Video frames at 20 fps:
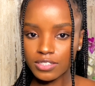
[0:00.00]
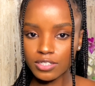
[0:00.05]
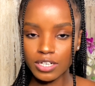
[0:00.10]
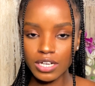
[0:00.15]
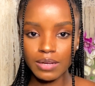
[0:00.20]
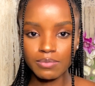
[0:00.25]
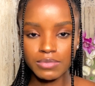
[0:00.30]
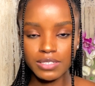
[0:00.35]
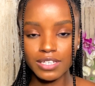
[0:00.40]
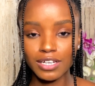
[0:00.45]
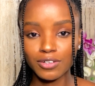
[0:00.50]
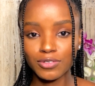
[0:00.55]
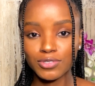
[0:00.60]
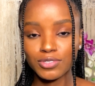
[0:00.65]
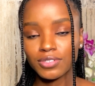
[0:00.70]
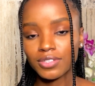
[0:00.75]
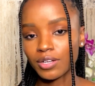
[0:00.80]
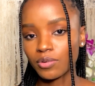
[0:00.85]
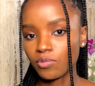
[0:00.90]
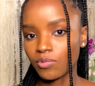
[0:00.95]
comes down to
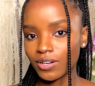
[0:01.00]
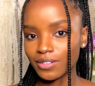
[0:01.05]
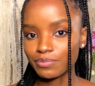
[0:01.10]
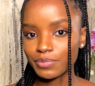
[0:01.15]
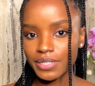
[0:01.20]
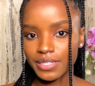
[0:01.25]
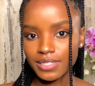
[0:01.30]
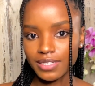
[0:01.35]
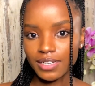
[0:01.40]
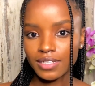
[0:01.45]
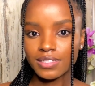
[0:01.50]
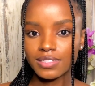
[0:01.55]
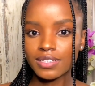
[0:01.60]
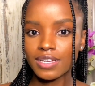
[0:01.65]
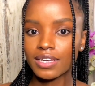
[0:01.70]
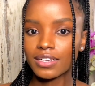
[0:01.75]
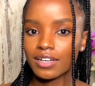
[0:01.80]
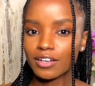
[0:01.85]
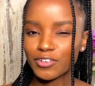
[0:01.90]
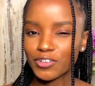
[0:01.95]
that 1%,
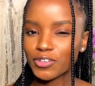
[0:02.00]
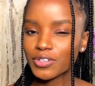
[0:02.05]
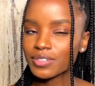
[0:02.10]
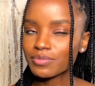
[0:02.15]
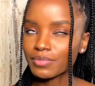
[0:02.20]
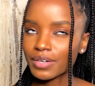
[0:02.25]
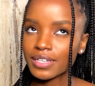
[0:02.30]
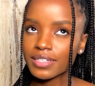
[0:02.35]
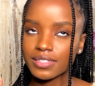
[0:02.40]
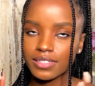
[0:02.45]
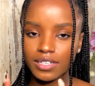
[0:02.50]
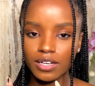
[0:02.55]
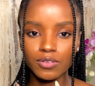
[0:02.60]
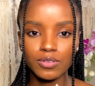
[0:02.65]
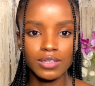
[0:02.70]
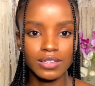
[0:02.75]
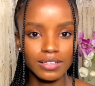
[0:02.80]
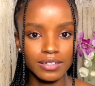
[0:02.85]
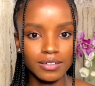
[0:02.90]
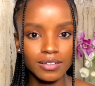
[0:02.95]
and I know it might
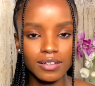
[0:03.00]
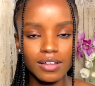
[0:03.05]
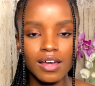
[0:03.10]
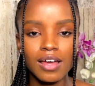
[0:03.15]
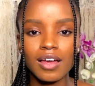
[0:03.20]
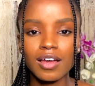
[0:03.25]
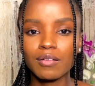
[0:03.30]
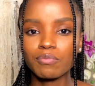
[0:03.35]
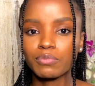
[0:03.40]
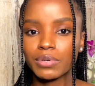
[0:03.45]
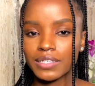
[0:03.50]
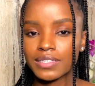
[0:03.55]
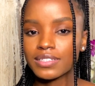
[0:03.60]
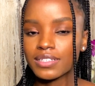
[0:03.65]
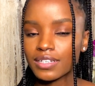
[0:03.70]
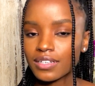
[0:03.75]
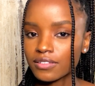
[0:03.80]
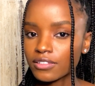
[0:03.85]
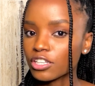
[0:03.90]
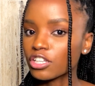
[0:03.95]
sound little, but
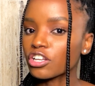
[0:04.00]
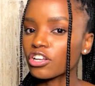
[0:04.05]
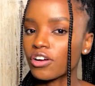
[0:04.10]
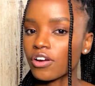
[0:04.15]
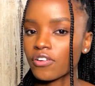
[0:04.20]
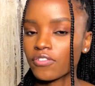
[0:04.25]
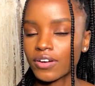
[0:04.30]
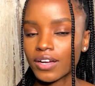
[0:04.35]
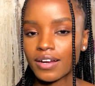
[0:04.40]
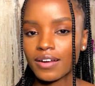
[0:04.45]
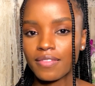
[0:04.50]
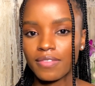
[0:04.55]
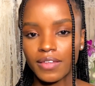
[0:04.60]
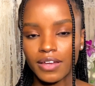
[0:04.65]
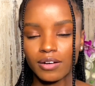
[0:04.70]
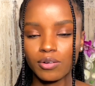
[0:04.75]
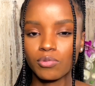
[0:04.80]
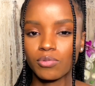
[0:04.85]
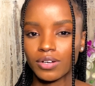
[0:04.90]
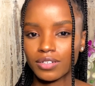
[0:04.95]
in the long run that
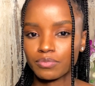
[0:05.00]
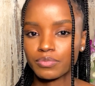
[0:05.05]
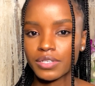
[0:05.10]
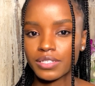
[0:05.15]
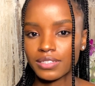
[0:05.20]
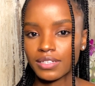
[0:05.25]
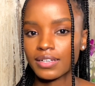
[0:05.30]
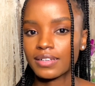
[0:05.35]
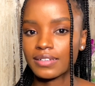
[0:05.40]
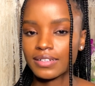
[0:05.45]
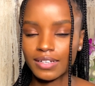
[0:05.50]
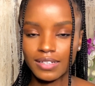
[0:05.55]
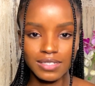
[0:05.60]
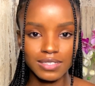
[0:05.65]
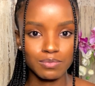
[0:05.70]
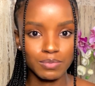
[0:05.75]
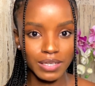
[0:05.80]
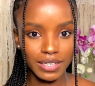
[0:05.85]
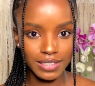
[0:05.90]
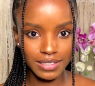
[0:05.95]
1% does
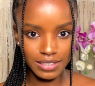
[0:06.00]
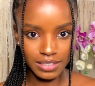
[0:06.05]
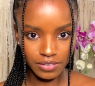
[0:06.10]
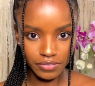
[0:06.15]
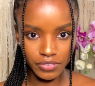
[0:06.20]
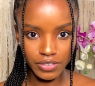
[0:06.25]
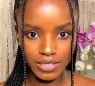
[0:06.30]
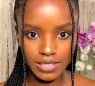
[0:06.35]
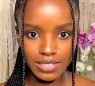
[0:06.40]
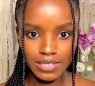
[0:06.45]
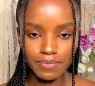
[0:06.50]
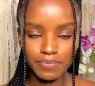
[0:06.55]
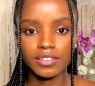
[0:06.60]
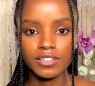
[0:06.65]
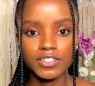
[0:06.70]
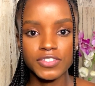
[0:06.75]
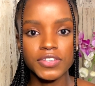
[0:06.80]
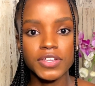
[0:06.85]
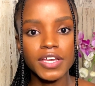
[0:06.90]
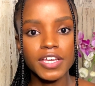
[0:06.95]
make a difference.
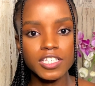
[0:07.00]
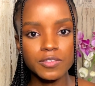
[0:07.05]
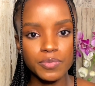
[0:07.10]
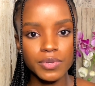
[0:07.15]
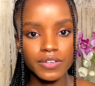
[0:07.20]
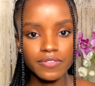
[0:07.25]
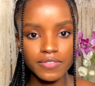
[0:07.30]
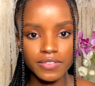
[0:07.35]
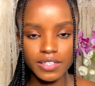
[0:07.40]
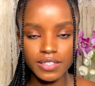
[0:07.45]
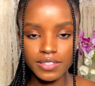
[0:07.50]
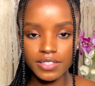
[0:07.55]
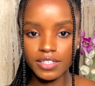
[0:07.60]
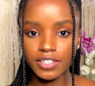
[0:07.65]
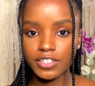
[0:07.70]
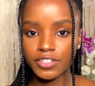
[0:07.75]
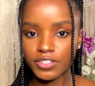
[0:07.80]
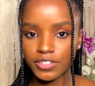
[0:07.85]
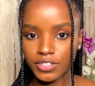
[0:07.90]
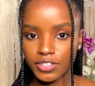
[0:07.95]
So SPF 30
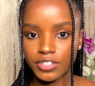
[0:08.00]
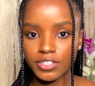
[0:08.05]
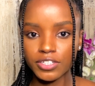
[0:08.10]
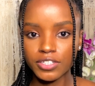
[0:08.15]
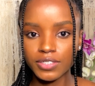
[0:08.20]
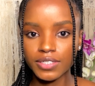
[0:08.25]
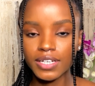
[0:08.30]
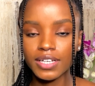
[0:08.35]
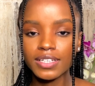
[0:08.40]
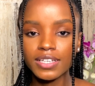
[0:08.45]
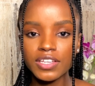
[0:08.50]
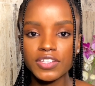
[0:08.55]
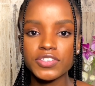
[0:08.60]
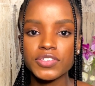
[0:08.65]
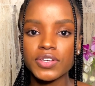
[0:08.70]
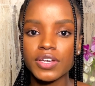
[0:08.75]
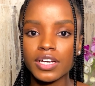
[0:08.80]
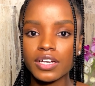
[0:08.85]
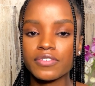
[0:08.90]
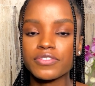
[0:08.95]
is good unless you
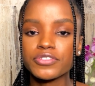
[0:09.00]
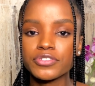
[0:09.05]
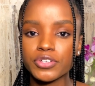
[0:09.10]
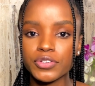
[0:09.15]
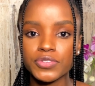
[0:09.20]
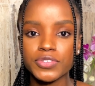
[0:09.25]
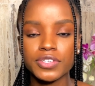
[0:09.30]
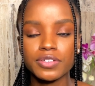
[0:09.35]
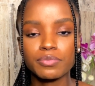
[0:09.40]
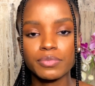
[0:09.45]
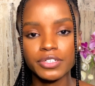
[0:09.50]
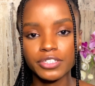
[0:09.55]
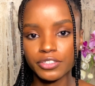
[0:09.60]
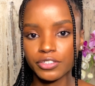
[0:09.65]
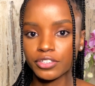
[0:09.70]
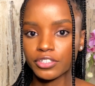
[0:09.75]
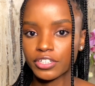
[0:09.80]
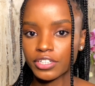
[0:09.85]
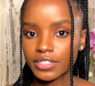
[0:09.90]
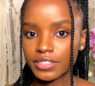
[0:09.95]
have certain medical
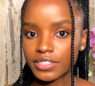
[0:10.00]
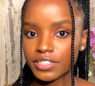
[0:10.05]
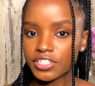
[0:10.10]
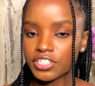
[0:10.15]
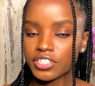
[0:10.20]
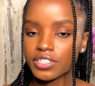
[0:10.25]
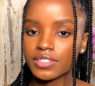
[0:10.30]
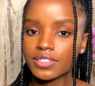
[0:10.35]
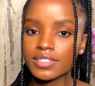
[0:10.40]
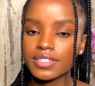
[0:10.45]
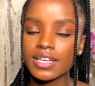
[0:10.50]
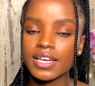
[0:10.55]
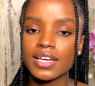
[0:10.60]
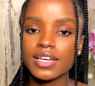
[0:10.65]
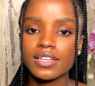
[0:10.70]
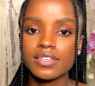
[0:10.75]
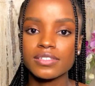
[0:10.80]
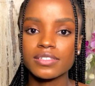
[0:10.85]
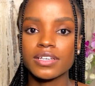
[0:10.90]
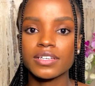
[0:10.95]
conditions
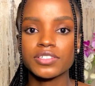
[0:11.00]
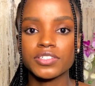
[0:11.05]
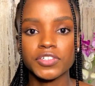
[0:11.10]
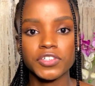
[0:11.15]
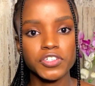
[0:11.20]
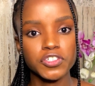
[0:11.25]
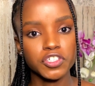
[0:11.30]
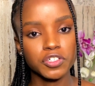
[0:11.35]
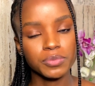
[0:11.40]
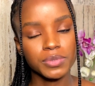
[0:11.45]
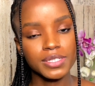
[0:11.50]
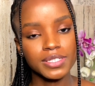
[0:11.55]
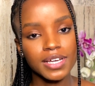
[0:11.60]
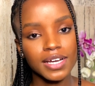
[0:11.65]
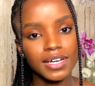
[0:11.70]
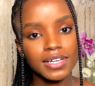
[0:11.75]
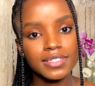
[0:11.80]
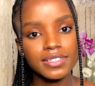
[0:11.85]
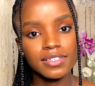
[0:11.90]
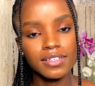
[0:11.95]
such as
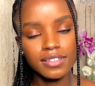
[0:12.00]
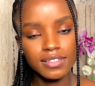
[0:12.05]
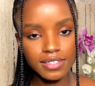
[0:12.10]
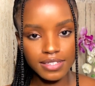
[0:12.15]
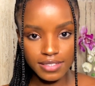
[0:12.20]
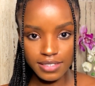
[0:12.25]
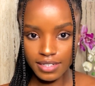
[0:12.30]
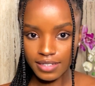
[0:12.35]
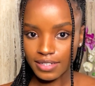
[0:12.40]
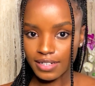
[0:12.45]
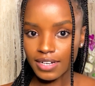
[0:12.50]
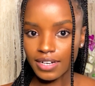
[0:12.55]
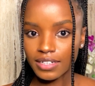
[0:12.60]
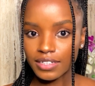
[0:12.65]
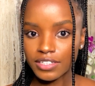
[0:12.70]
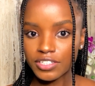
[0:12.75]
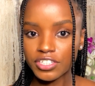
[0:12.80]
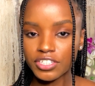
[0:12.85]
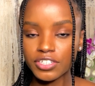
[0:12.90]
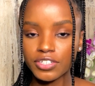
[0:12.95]
dermatitis, sun
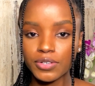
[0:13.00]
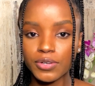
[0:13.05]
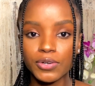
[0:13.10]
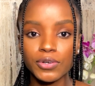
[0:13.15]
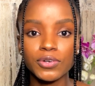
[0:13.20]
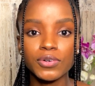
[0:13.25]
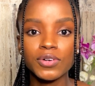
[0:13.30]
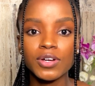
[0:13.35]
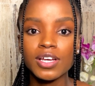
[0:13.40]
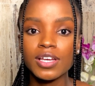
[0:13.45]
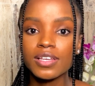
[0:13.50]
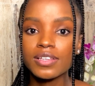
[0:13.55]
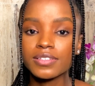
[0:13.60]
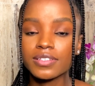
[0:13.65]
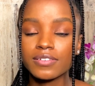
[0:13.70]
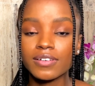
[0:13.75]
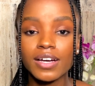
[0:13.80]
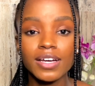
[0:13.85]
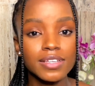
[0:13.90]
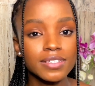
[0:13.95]
allergy, or
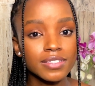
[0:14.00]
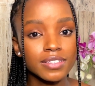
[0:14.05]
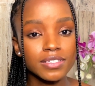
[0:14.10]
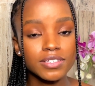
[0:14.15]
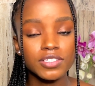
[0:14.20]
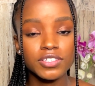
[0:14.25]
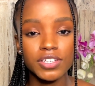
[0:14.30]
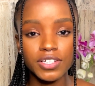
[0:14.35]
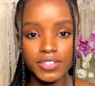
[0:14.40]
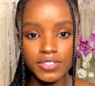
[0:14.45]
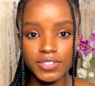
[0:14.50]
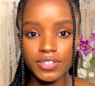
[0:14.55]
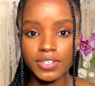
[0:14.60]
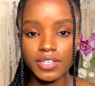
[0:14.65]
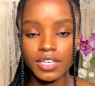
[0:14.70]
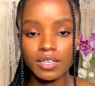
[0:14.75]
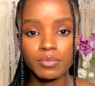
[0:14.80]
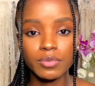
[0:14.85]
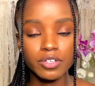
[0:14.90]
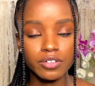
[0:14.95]
psoriasis, just to
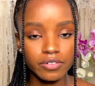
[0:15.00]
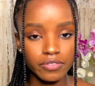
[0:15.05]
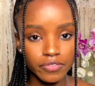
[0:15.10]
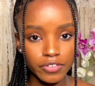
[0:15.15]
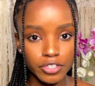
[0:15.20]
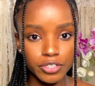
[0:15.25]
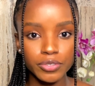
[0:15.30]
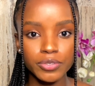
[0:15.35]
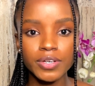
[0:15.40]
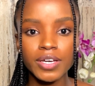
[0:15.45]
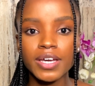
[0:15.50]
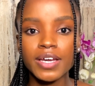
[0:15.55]
name a few.